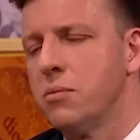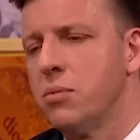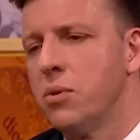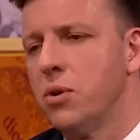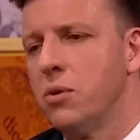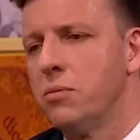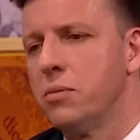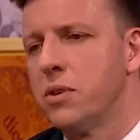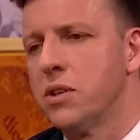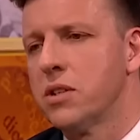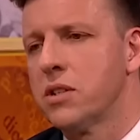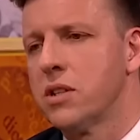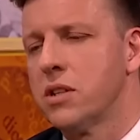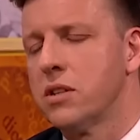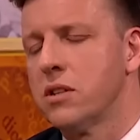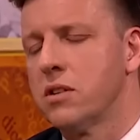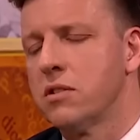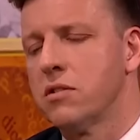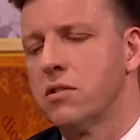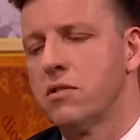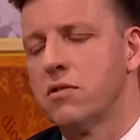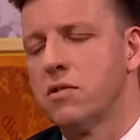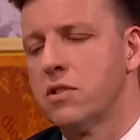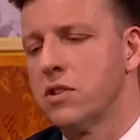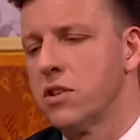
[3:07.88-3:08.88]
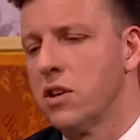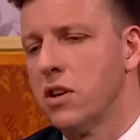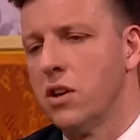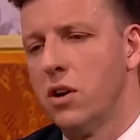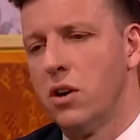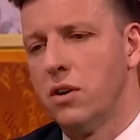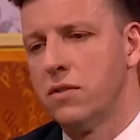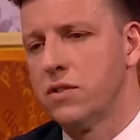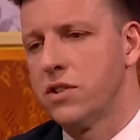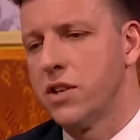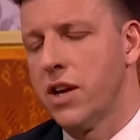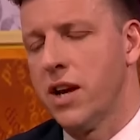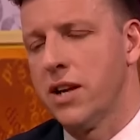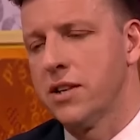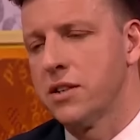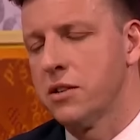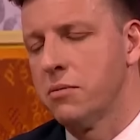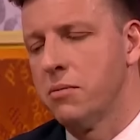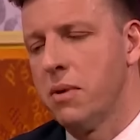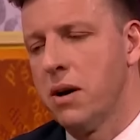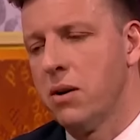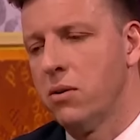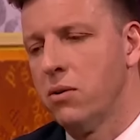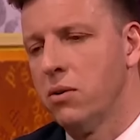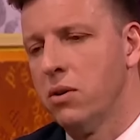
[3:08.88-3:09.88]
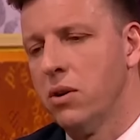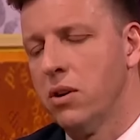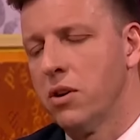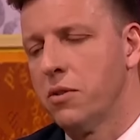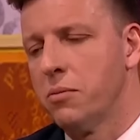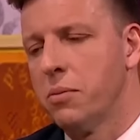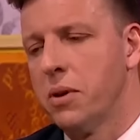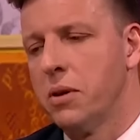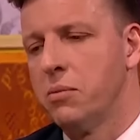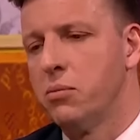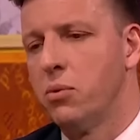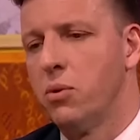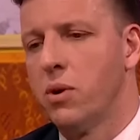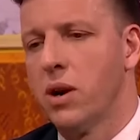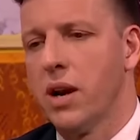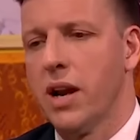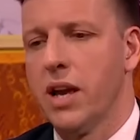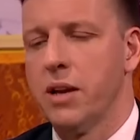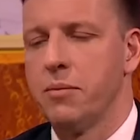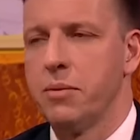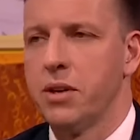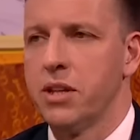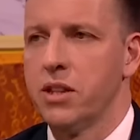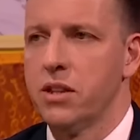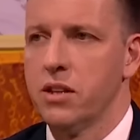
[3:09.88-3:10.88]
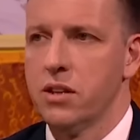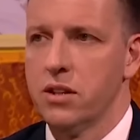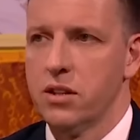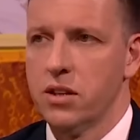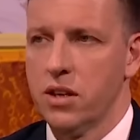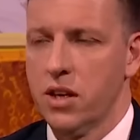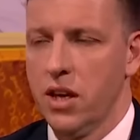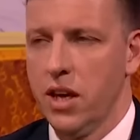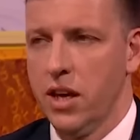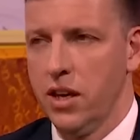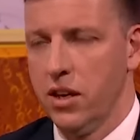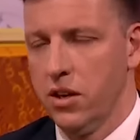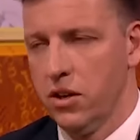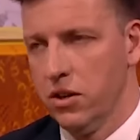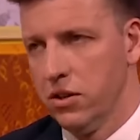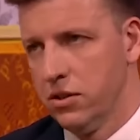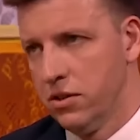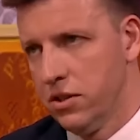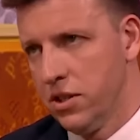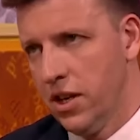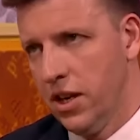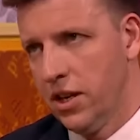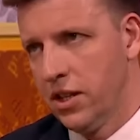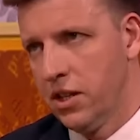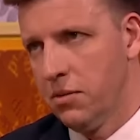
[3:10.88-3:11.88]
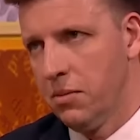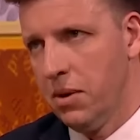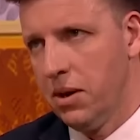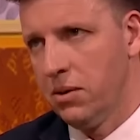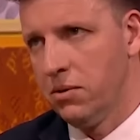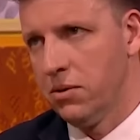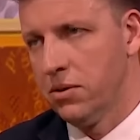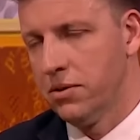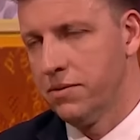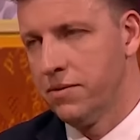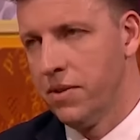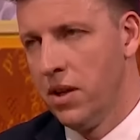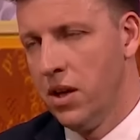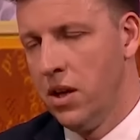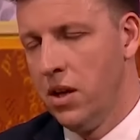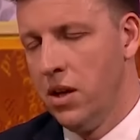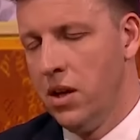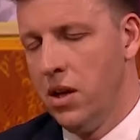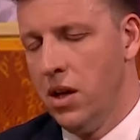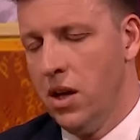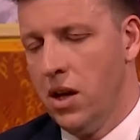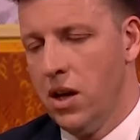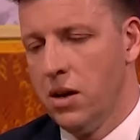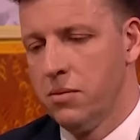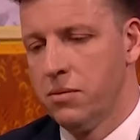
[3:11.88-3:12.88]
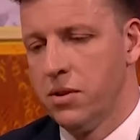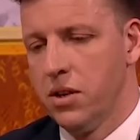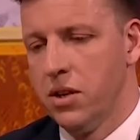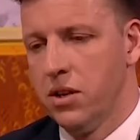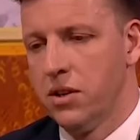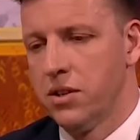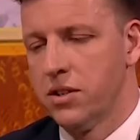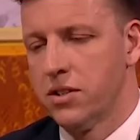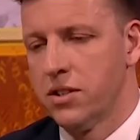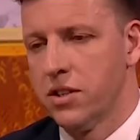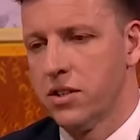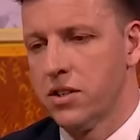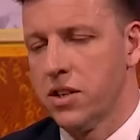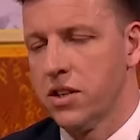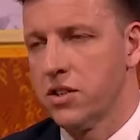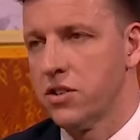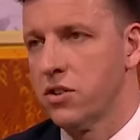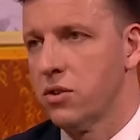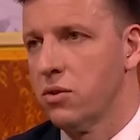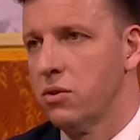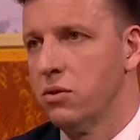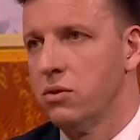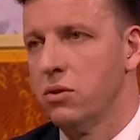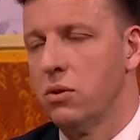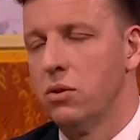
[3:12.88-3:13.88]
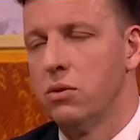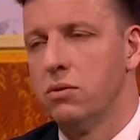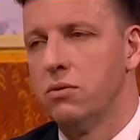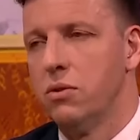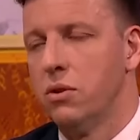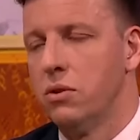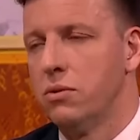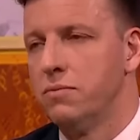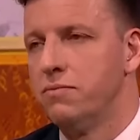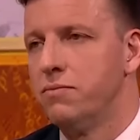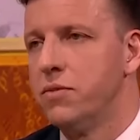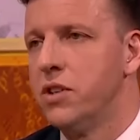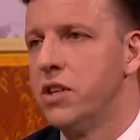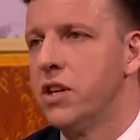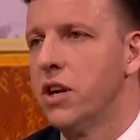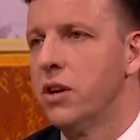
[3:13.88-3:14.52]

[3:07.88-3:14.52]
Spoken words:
point, because there is a lot of chat about a lot of people claiming that the king could take them out of the line of succession or you